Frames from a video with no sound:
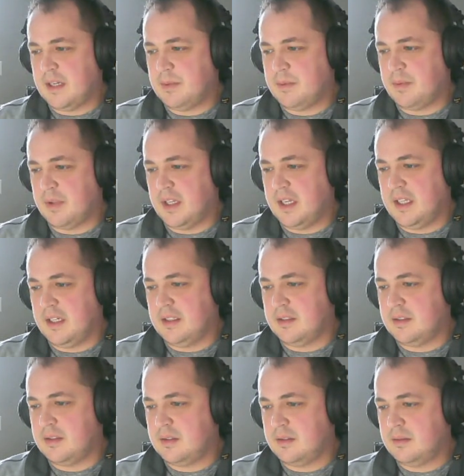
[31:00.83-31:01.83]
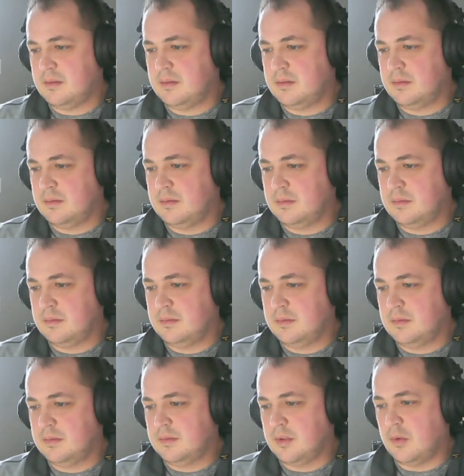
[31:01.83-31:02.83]
playing, he's
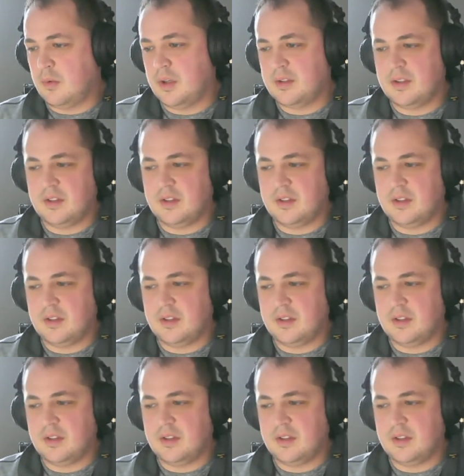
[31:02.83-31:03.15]
no worse